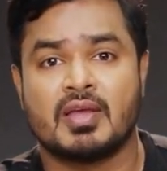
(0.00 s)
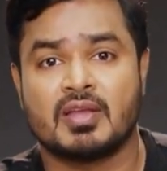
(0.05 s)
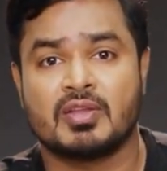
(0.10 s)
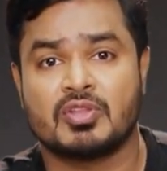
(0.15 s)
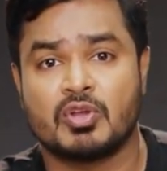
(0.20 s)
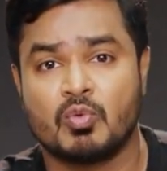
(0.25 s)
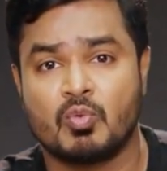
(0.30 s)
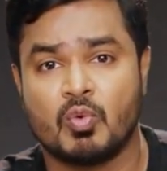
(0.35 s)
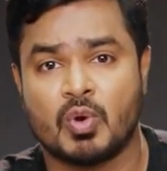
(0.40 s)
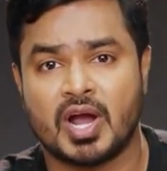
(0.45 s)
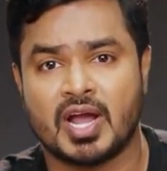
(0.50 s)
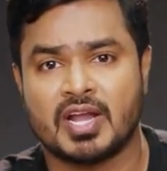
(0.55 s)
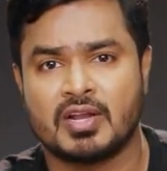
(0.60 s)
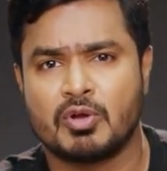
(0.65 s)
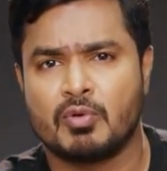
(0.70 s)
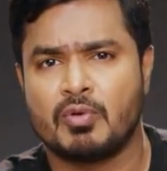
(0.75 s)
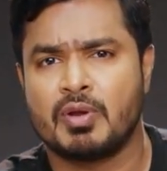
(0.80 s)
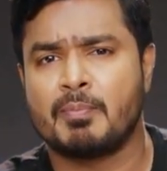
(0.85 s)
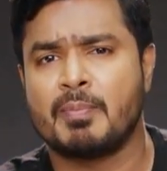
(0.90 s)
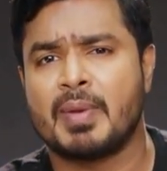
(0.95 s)
So why
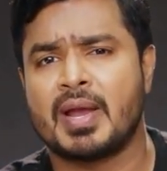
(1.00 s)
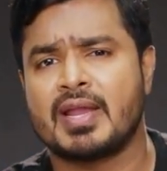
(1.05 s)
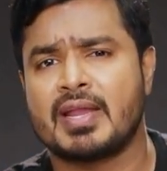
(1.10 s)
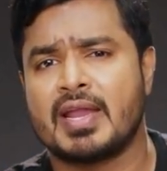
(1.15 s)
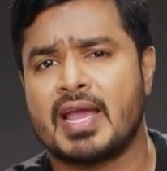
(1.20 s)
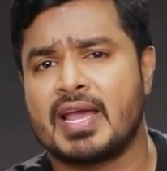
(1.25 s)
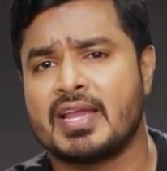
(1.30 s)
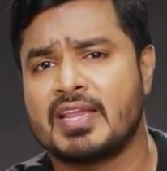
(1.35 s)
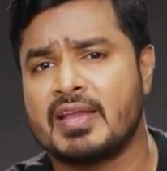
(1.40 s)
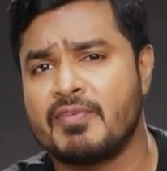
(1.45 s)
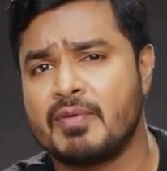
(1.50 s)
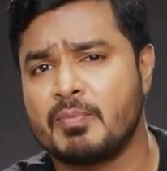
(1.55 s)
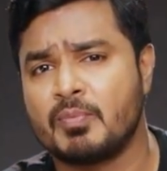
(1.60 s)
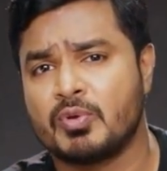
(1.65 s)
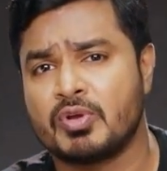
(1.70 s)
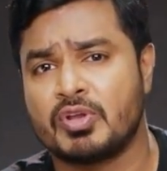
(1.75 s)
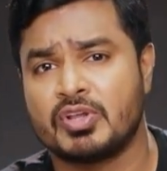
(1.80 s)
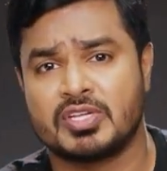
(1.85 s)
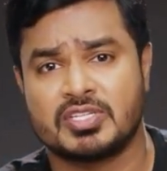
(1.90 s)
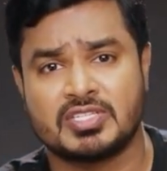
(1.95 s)
do we make negative
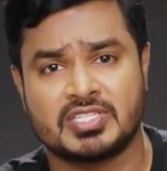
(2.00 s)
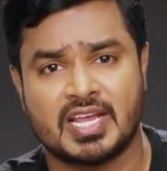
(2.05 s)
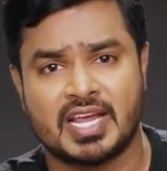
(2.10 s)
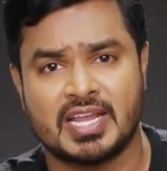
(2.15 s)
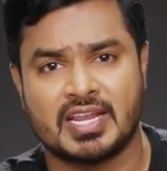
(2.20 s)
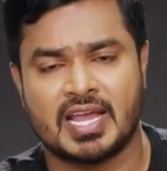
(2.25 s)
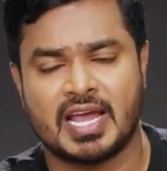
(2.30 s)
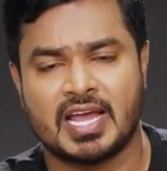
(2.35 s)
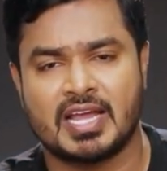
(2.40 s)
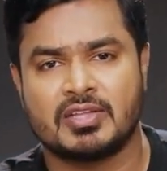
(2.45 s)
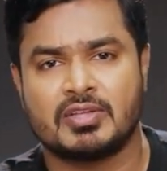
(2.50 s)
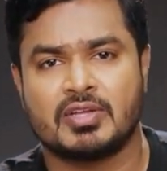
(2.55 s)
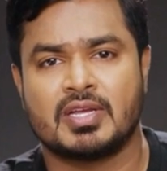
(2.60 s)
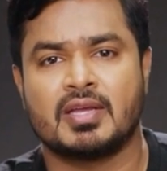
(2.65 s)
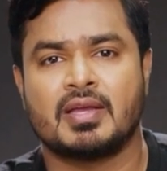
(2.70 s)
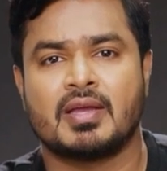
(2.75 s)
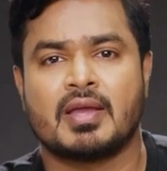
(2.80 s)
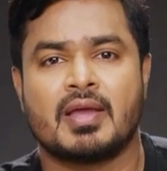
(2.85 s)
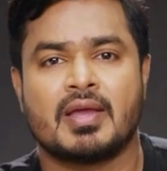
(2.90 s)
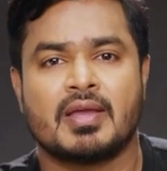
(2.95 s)
emotions like
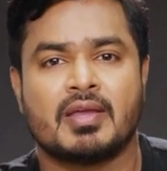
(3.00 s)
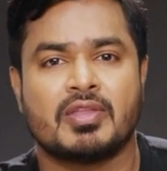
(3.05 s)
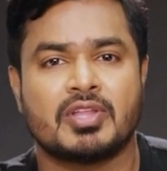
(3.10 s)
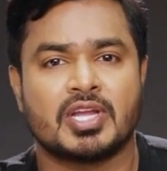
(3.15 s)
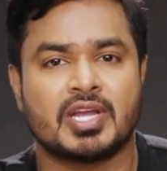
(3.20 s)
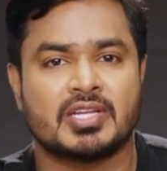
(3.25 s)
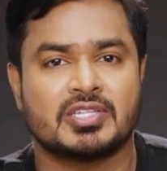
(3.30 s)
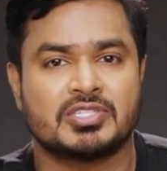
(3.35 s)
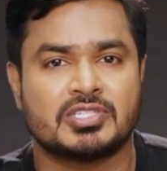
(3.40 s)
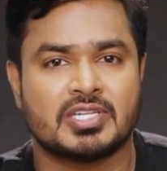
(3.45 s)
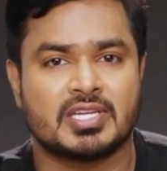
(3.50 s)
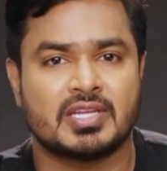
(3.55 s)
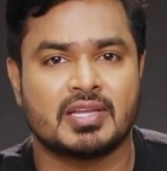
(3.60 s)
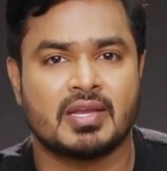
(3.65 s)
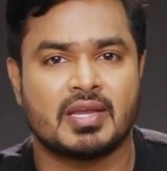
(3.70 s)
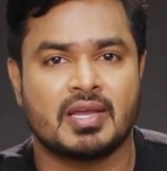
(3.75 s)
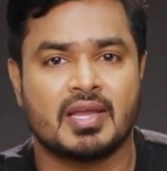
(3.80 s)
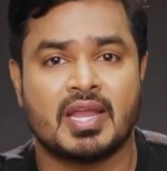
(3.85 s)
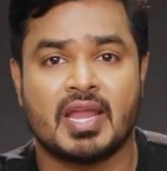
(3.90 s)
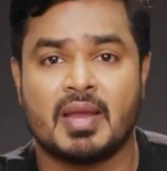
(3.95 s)
hatred, jealousy,
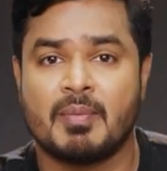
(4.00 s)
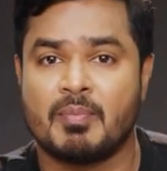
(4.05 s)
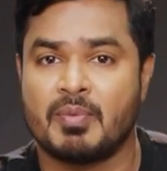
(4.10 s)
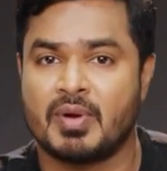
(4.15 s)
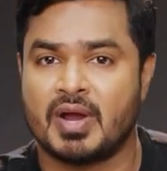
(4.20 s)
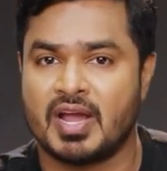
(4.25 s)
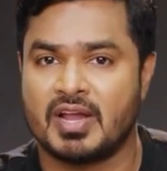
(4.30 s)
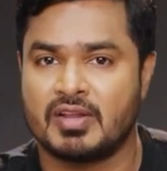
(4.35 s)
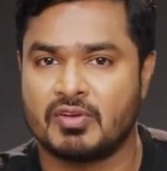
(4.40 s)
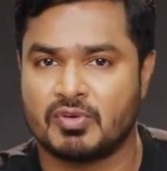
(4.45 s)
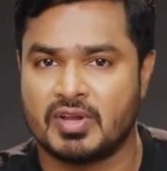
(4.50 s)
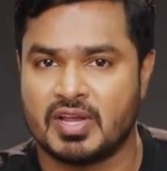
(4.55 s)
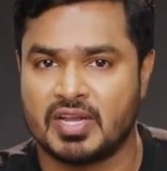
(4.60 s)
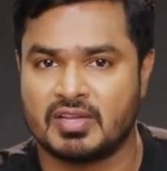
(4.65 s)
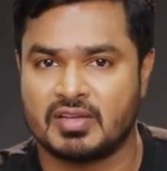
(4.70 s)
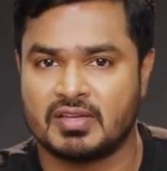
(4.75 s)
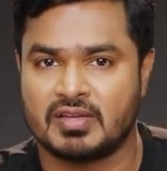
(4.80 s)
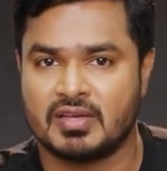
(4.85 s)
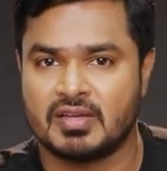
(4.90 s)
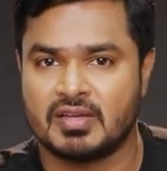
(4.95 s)
and pride real?